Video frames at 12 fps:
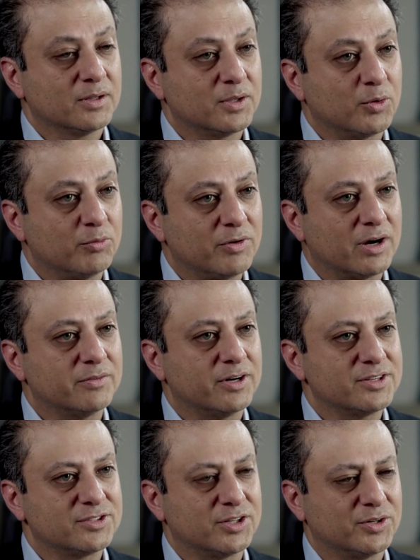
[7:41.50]
you know, very,
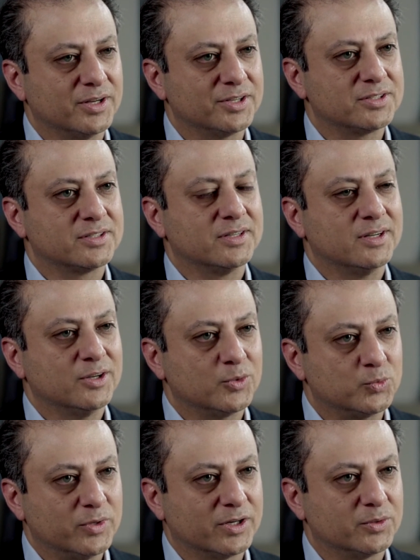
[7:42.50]
very serious,
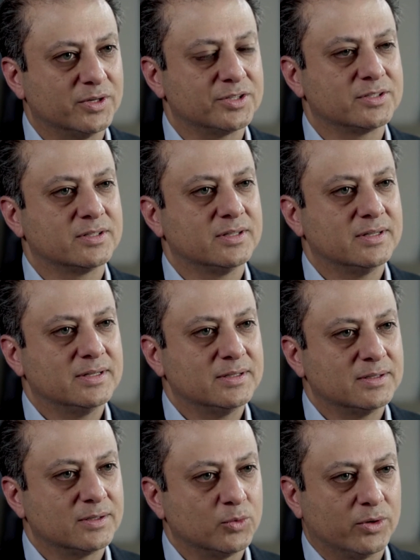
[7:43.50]
rigorous
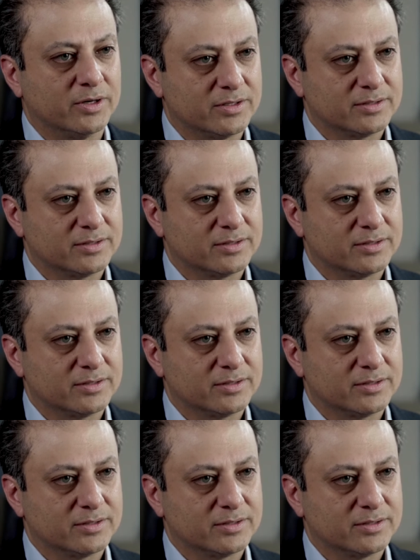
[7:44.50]
lawyers.